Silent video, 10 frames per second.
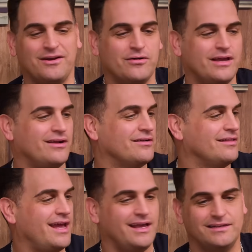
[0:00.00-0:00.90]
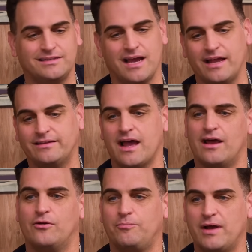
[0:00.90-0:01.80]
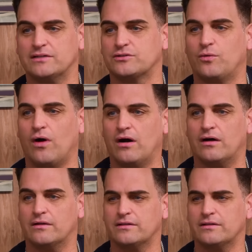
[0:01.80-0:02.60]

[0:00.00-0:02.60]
here lays Gaetano Pasquale.